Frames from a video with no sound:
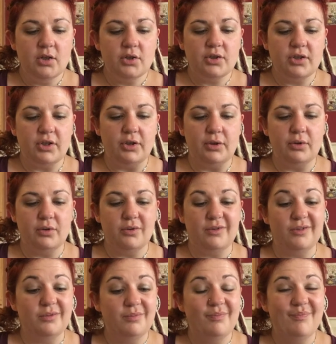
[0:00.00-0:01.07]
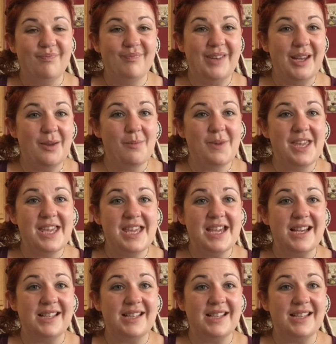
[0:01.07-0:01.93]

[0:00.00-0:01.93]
to maybe